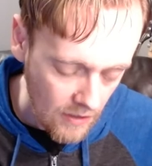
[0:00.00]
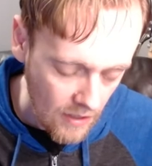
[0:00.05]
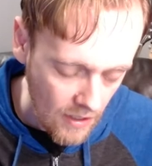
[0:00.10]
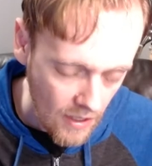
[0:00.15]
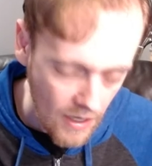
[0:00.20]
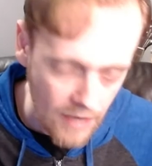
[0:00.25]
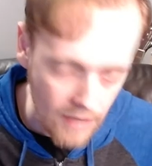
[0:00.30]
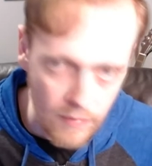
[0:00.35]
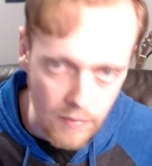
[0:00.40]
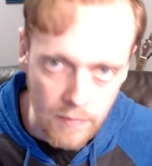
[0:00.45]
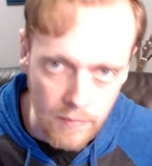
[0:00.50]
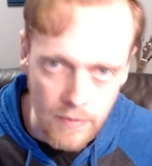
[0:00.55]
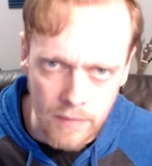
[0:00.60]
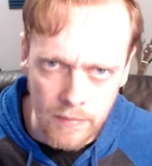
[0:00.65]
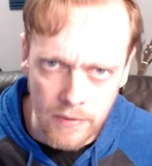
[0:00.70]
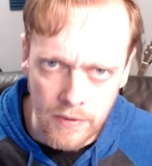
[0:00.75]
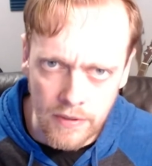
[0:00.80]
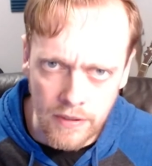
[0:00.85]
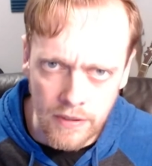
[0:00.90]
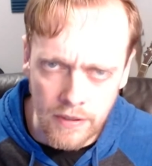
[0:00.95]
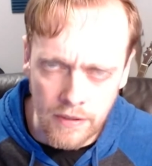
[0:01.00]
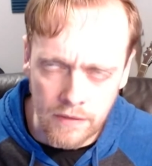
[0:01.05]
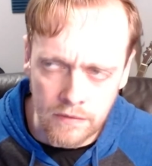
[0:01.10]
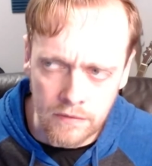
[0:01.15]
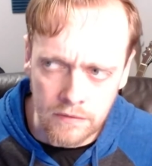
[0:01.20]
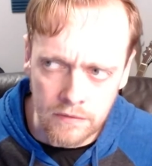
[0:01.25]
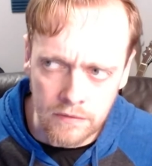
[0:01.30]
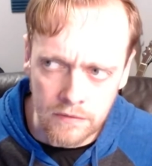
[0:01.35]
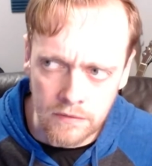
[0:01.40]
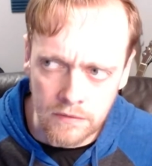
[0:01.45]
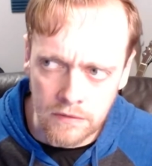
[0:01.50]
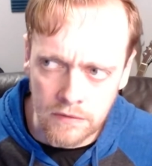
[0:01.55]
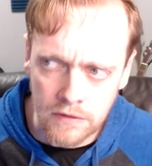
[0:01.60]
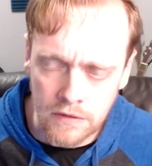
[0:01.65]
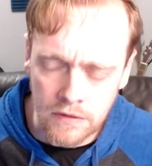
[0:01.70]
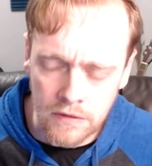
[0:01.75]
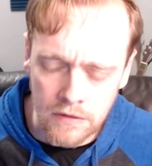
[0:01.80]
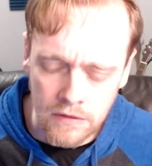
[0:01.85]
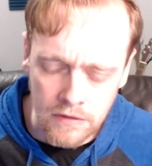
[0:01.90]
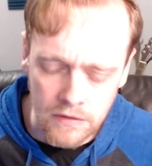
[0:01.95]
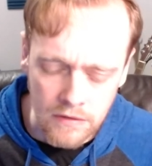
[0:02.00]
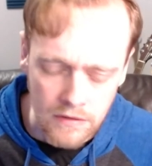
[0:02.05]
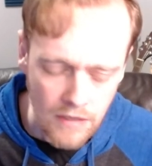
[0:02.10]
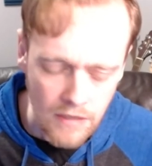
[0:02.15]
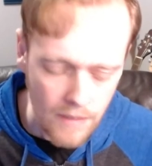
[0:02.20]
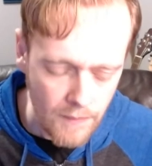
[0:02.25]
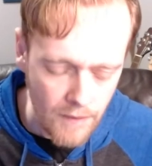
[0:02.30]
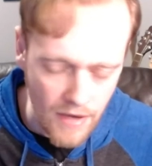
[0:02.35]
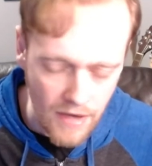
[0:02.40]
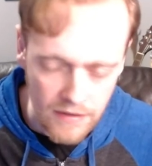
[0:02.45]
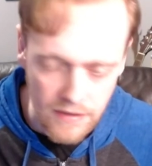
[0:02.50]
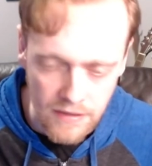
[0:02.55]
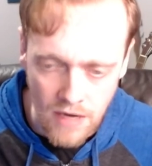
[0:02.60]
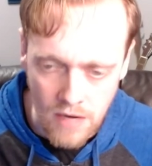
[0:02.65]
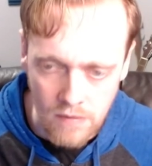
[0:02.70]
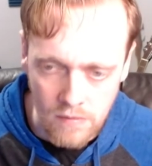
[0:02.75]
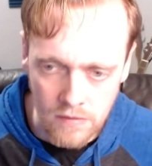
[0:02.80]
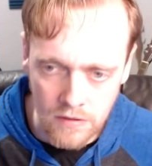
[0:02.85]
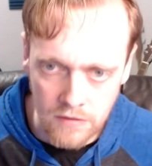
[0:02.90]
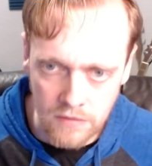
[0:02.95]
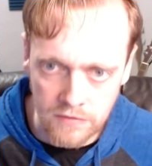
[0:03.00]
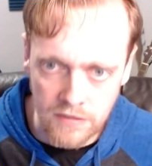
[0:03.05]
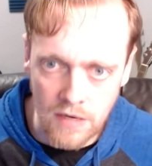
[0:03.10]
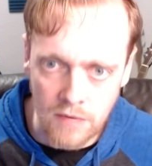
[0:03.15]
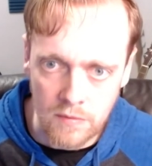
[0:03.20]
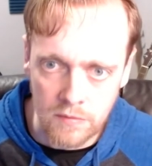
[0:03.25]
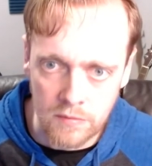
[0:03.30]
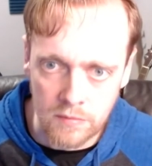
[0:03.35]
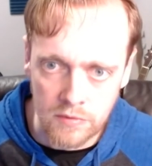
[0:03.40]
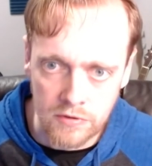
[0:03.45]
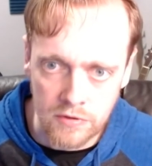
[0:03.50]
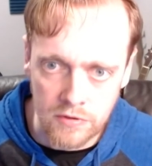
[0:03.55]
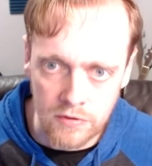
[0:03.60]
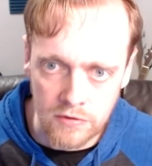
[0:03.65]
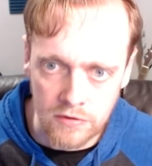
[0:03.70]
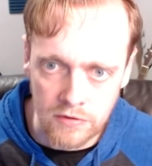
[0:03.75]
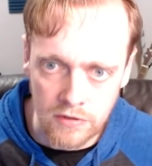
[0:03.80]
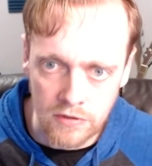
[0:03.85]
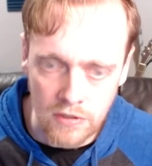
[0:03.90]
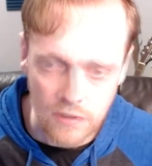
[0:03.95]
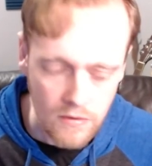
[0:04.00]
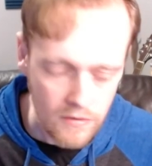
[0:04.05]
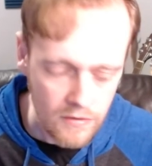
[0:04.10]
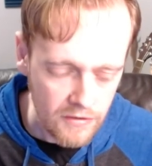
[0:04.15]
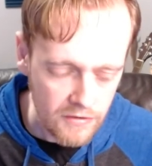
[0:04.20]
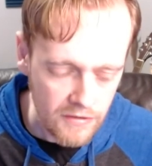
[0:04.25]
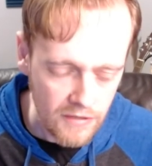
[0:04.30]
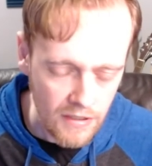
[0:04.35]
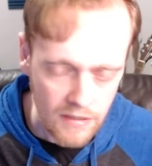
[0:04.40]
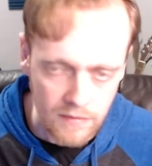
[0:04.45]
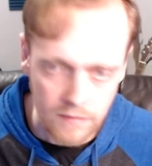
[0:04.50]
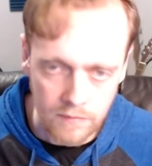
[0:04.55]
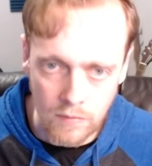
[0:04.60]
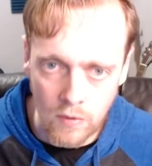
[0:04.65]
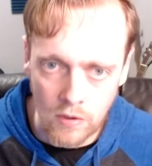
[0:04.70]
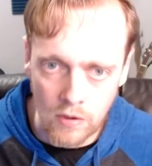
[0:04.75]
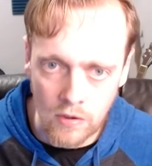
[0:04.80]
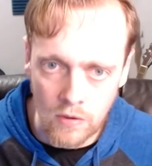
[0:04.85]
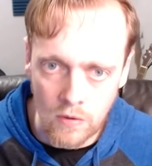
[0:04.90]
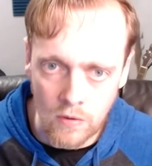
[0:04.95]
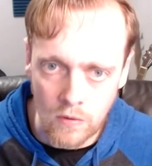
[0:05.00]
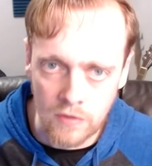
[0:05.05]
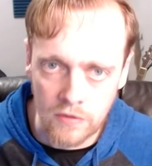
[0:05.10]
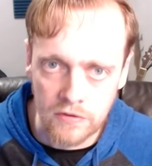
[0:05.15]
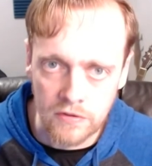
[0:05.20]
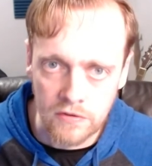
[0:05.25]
I remember now. Mm. I bought that one because that one was too slow, and this had more cores in the